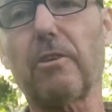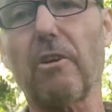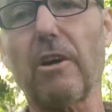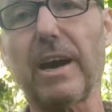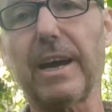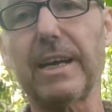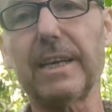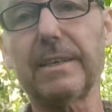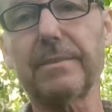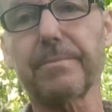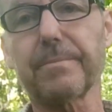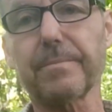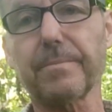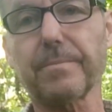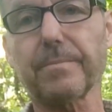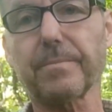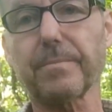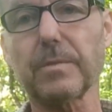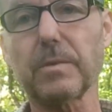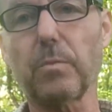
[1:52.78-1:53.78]
grain
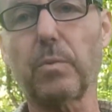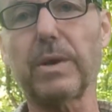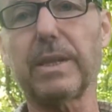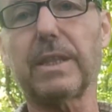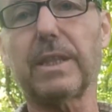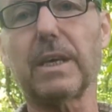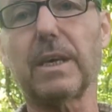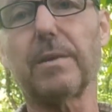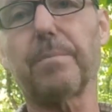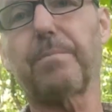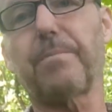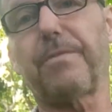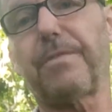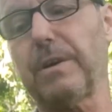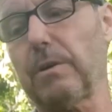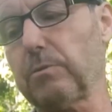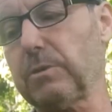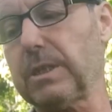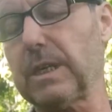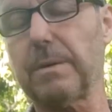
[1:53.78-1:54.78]
with the
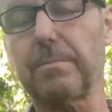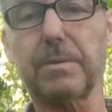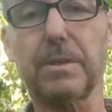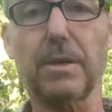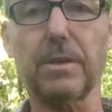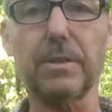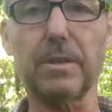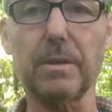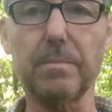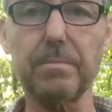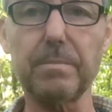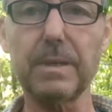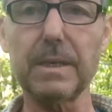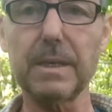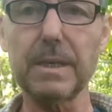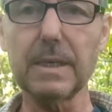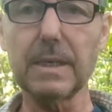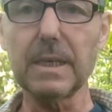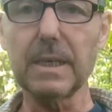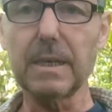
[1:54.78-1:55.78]
field tips on them.
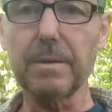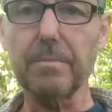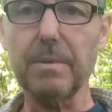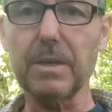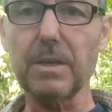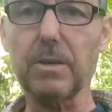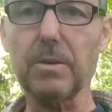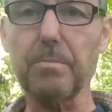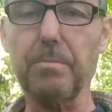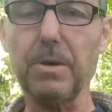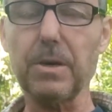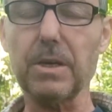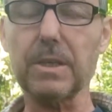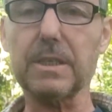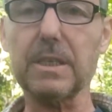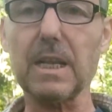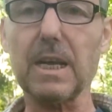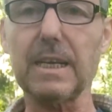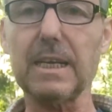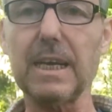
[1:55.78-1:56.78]
But you can put a
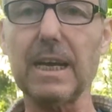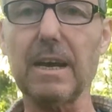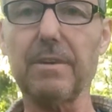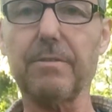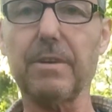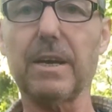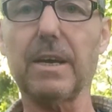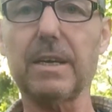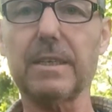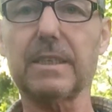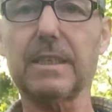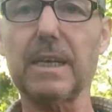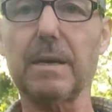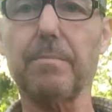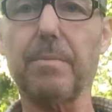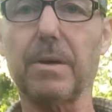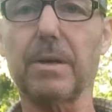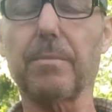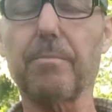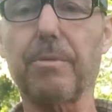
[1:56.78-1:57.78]
slightly heavier
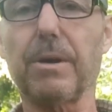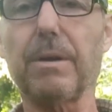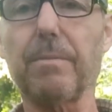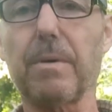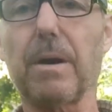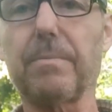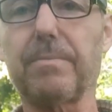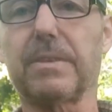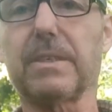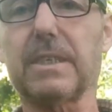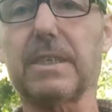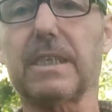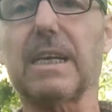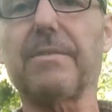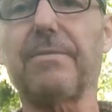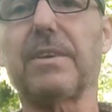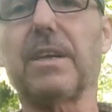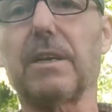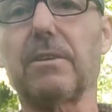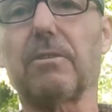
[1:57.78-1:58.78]
tip on and bring them over to
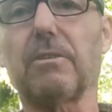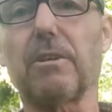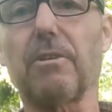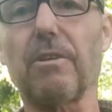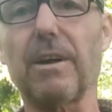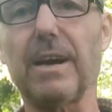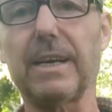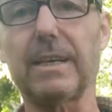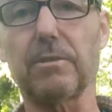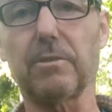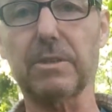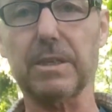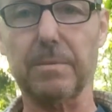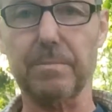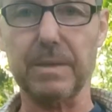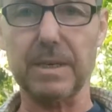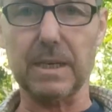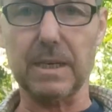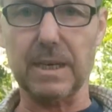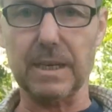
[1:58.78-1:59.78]
700 grain or
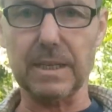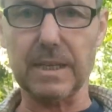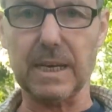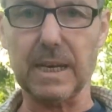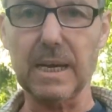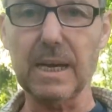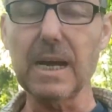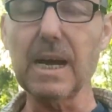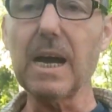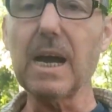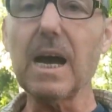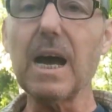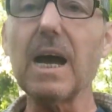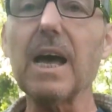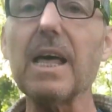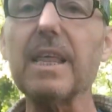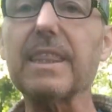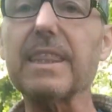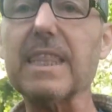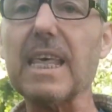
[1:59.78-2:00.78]
something like that.
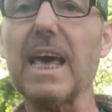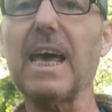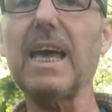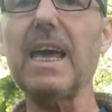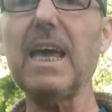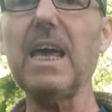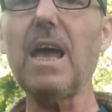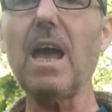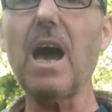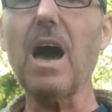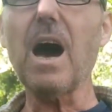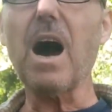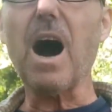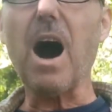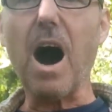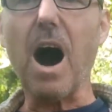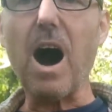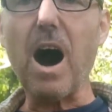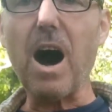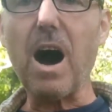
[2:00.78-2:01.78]
They
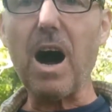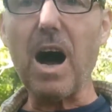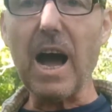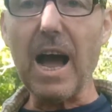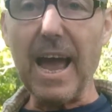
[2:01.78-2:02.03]
are